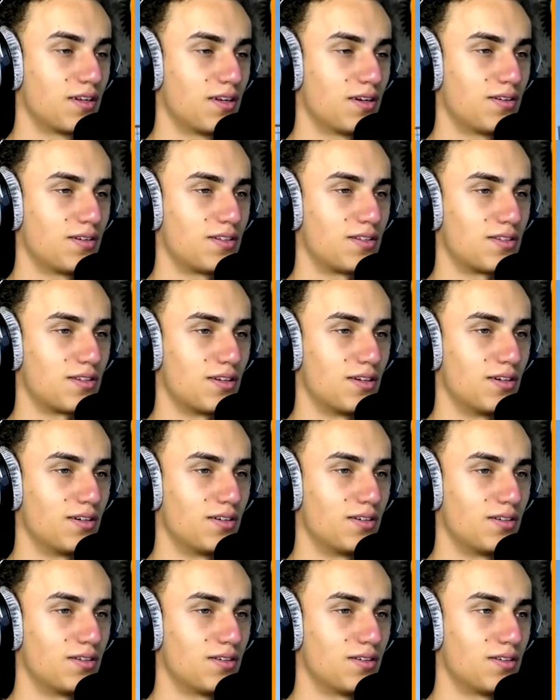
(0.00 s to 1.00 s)
and then no, it
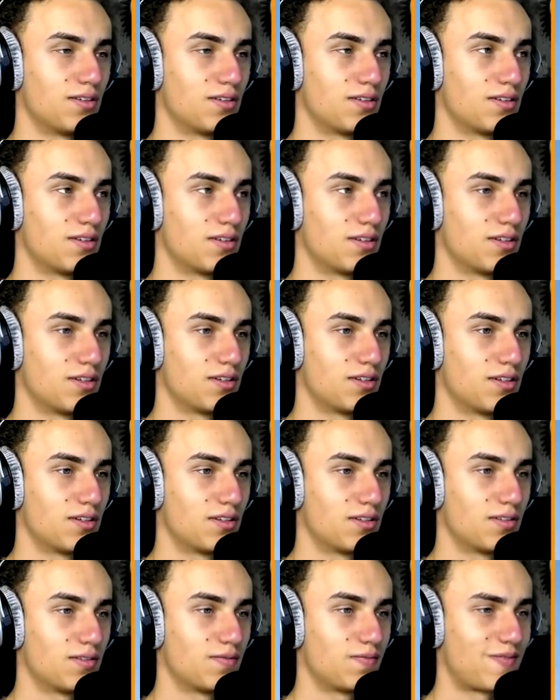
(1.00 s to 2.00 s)
becomes not. it. Oh, Josh.
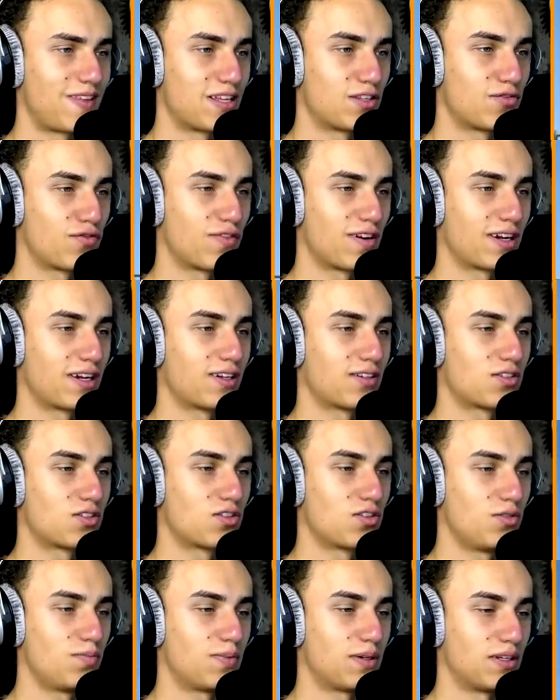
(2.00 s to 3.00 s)
That's freaking
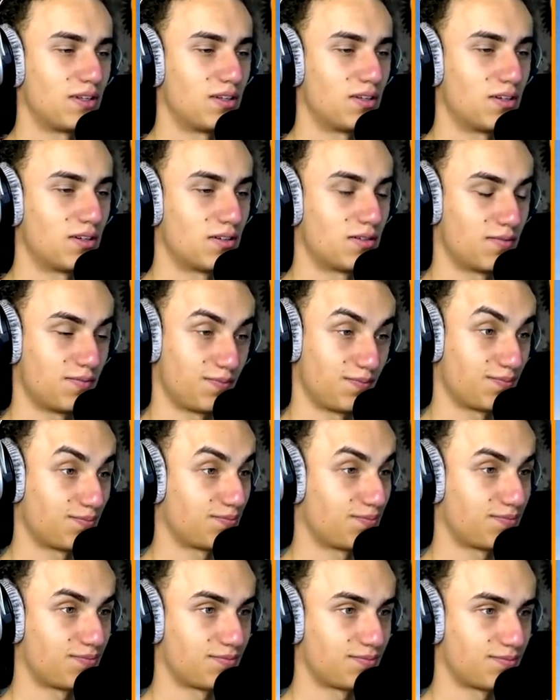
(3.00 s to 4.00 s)
stupid. Yeah, Lee!
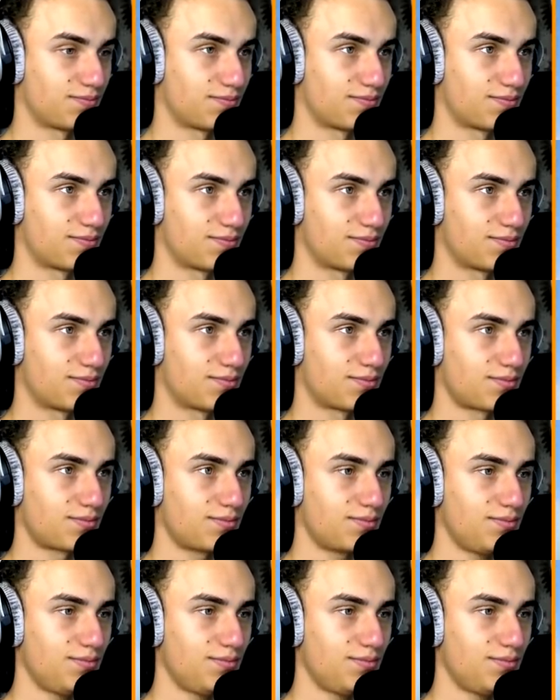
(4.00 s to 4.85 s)
What